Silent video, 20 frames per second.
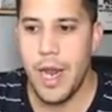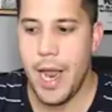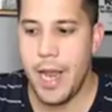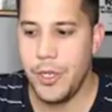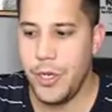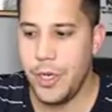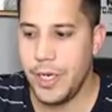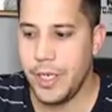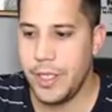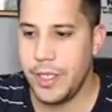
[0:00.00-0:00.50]

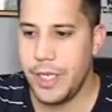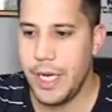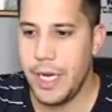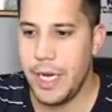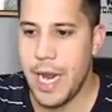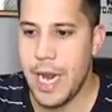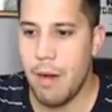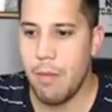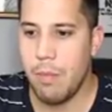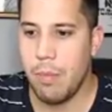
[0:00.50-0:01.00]
as you can
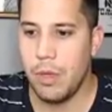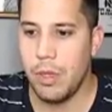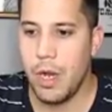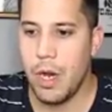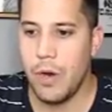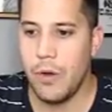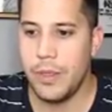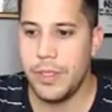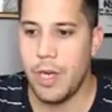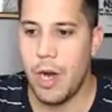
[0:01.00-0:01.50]
see down
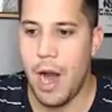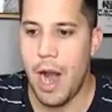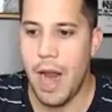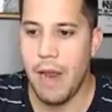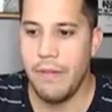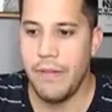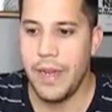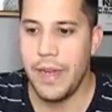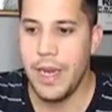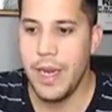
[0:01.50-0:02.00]
below, this is
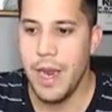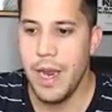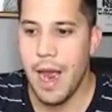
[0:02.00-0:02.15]
our IV.